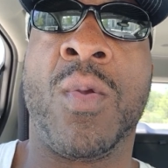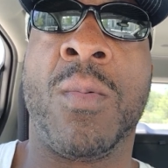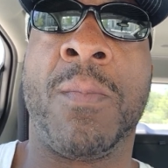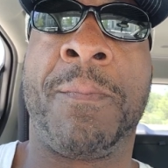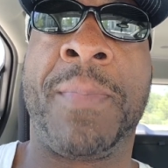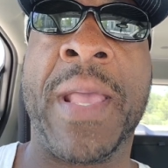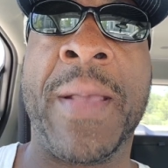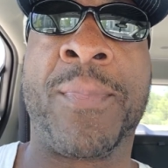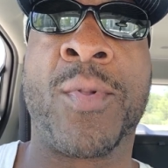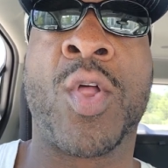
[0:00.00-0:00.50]

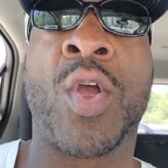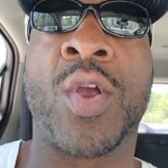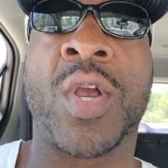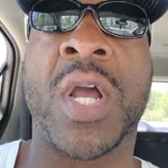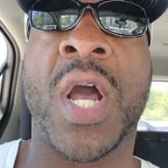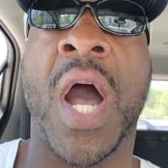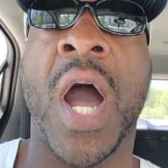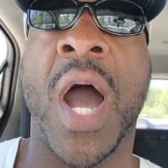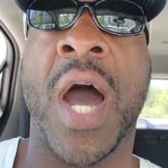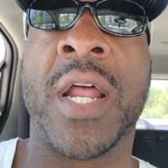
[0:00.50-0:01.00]
people are
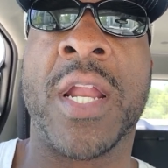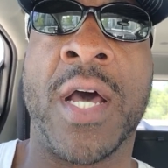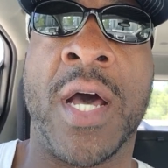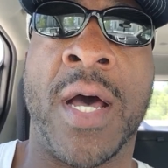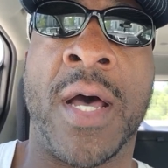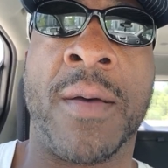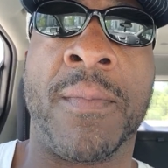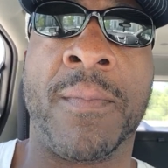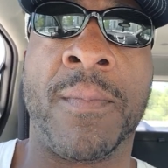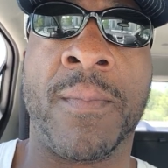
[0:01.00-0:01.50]
caught
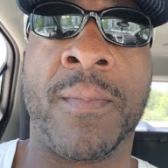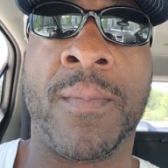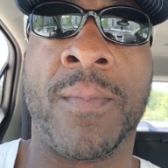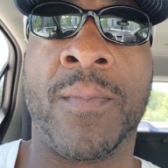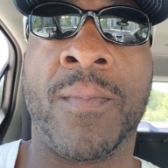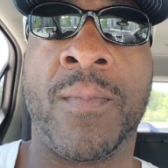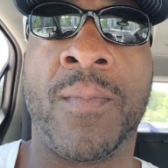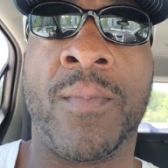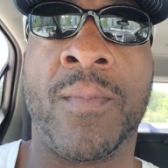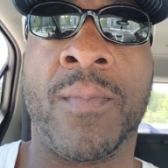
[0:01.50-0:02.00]
up
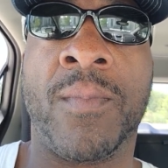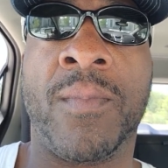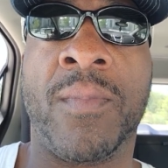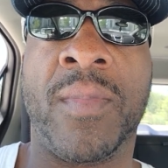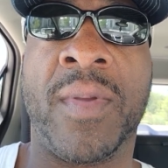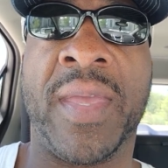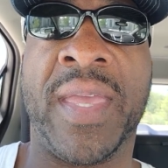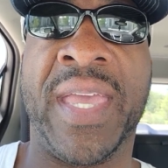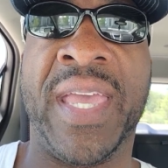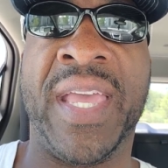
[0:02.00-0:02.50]

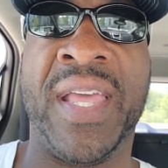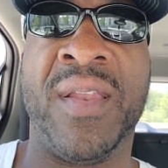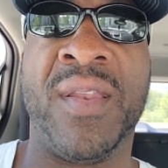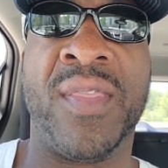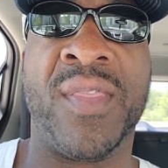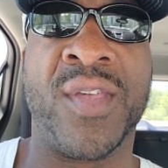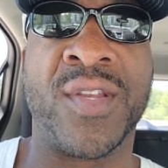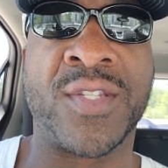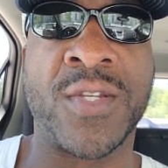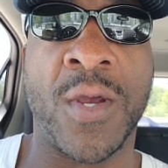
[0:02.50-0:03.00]

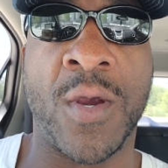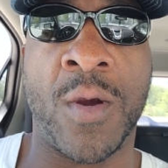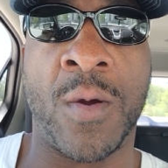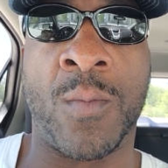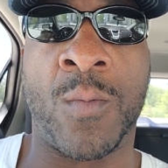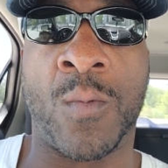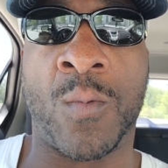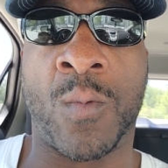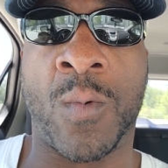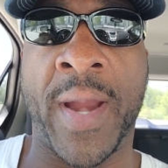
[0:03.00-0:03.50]
in the
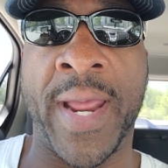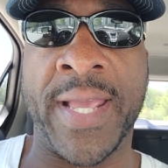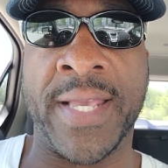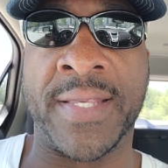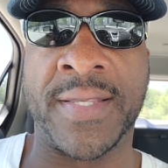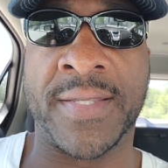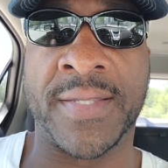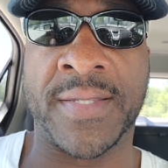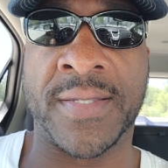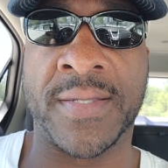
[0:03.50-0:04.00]
term
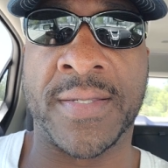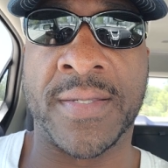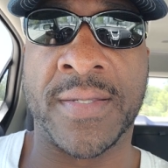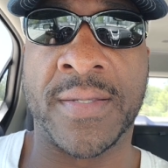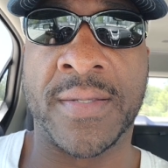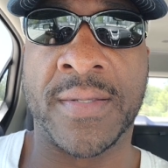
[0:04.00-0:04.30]
race,